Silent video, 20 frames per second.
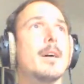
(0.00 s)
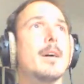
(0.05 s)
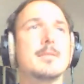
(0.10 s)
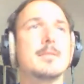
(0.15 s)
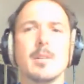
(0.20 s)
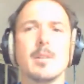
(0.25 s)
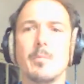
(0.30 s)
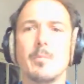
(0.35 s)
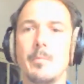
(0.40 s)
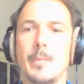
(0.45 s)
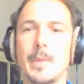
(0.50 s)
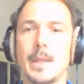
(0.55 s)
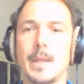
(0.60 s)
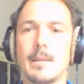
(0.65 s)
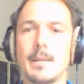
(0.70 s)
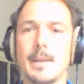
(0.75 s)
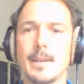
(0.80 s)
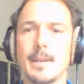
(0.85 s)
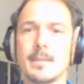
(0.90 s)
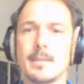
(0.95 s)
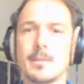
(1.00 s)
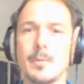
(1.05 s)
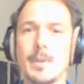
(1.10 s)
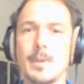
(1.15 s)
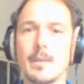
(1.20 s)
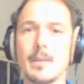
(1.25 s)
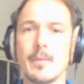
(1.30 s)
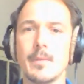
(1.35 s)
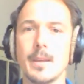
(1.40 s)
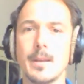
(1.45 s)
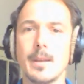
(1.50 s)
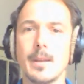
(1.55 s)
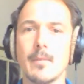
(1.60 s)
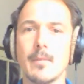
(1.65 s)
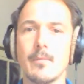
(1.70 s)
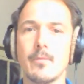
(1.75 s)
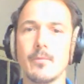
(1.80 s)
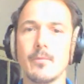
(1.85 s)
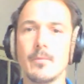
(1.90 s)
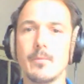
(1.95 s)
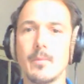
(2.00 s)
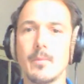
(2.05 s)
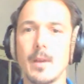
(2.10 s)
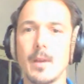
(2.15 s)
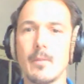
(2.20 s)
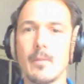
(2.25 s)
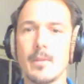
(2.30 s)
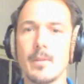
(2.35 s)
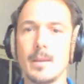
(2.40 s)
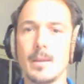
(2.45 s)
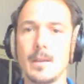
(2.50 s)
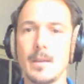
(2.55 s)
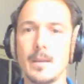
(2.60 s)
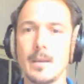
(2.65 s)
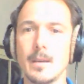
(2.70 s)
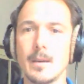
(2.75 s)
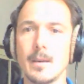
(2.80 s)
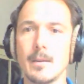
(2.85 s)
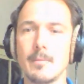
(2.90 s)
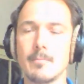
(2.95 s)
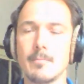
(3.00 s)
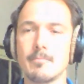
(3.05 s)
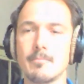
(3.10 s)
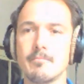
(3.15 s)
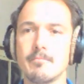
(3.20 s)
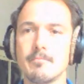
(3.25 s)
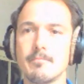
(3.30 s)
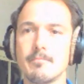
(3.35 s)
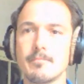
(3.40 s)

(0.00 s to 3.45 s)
until mid next week, and then have the